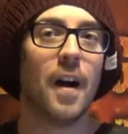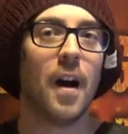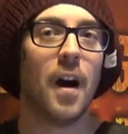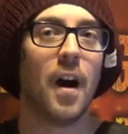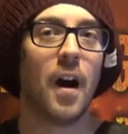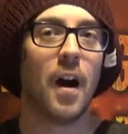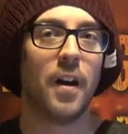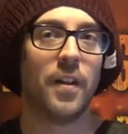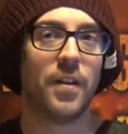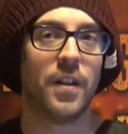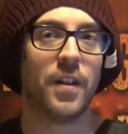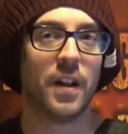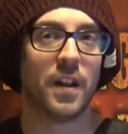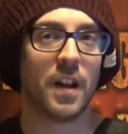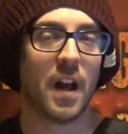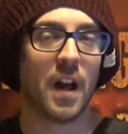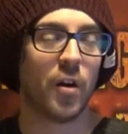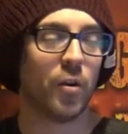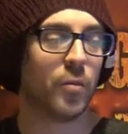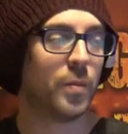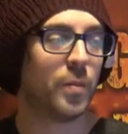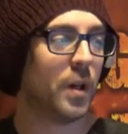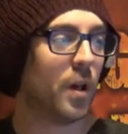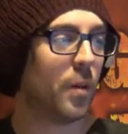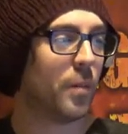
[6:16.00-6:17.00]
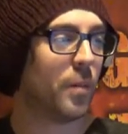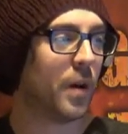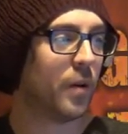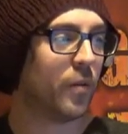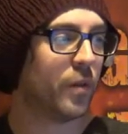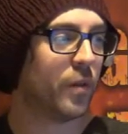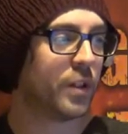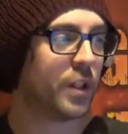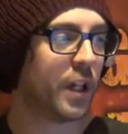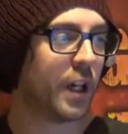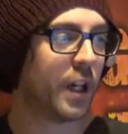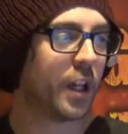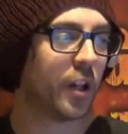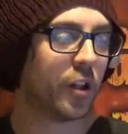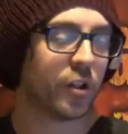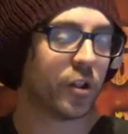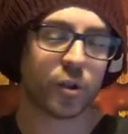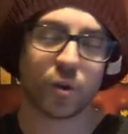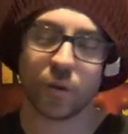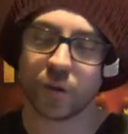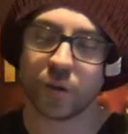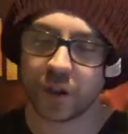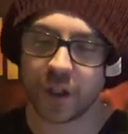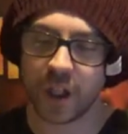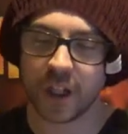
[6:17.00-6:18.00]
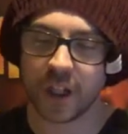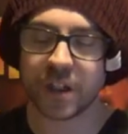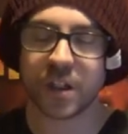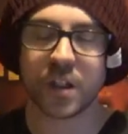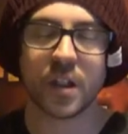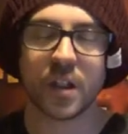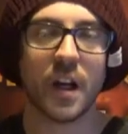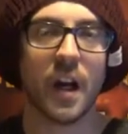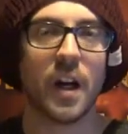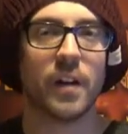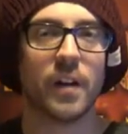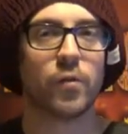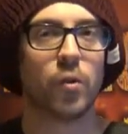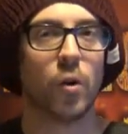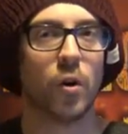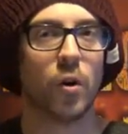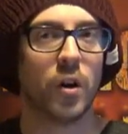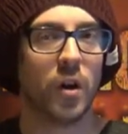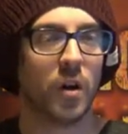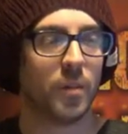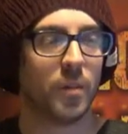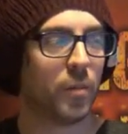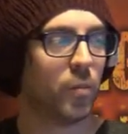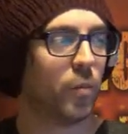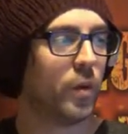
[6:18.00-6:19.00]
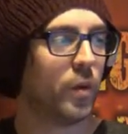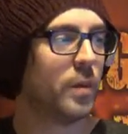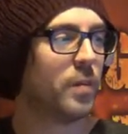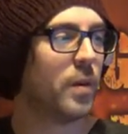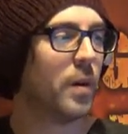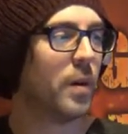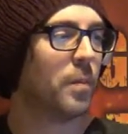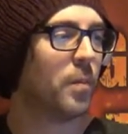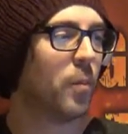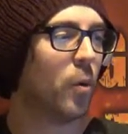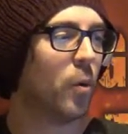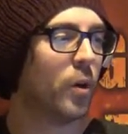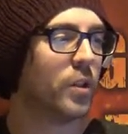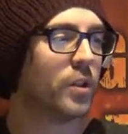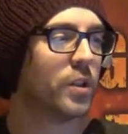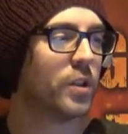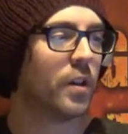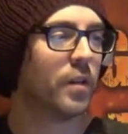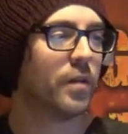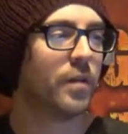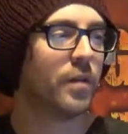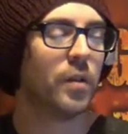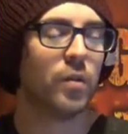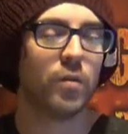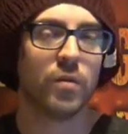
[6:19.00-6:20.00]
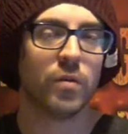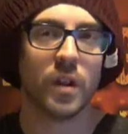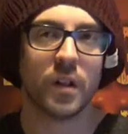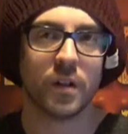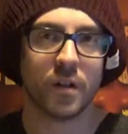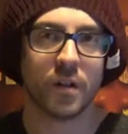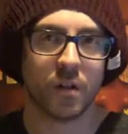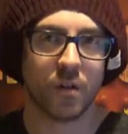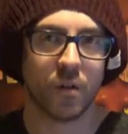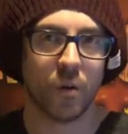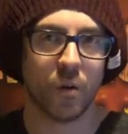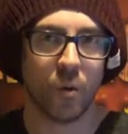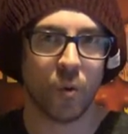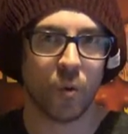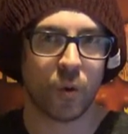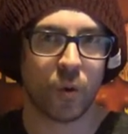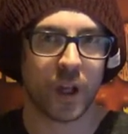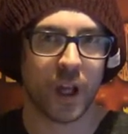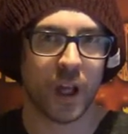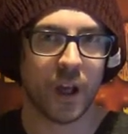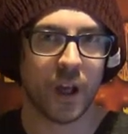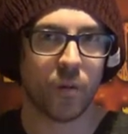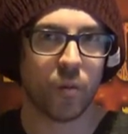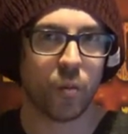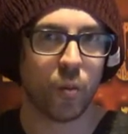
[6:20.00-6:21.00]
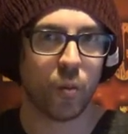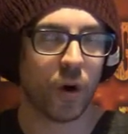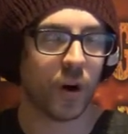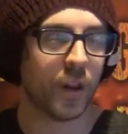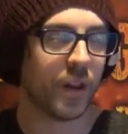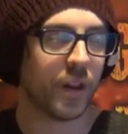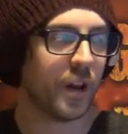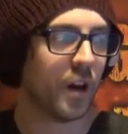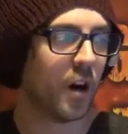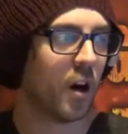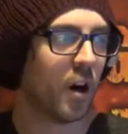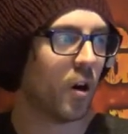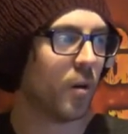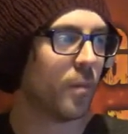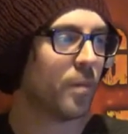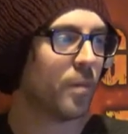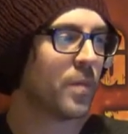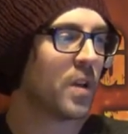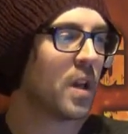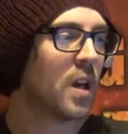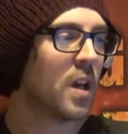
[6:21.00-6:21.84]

I think that would be a bit ridiculous. So it's nice that they have gone up a wee bit in points, and I feel that they're okay where they are.